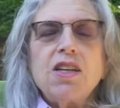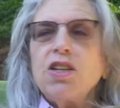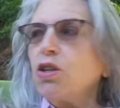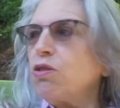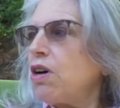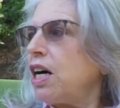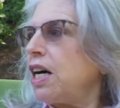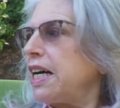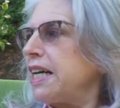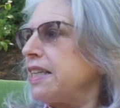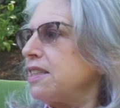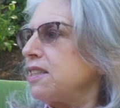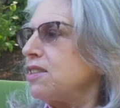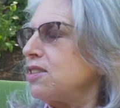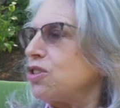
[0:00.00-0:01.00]
Your
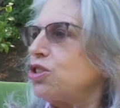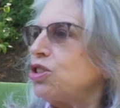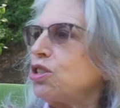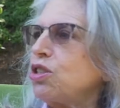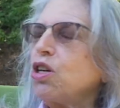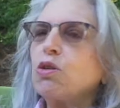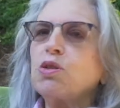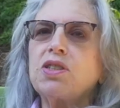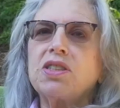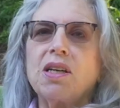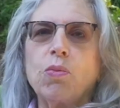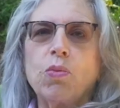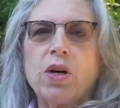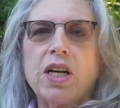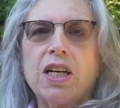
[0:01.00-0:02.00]
eye should go
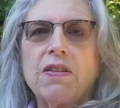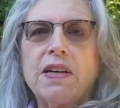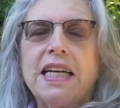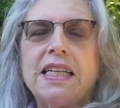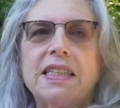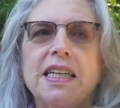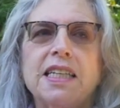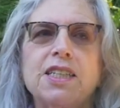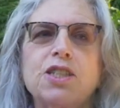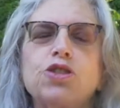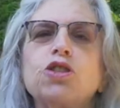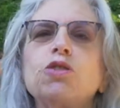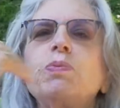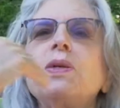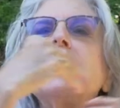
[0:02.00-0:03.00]
somewhere and then it
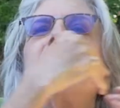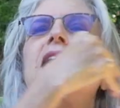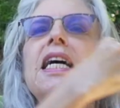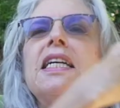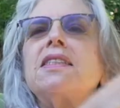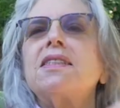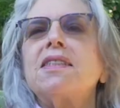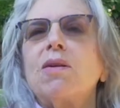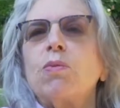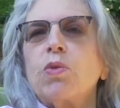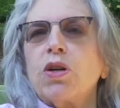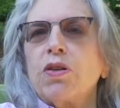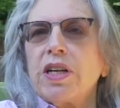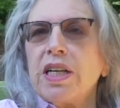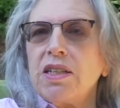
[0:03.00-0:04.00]
should be led
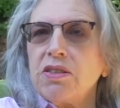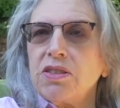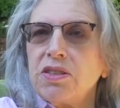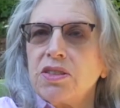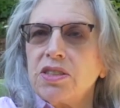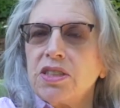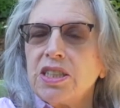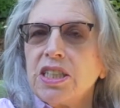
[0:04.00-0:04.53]
somewhere else.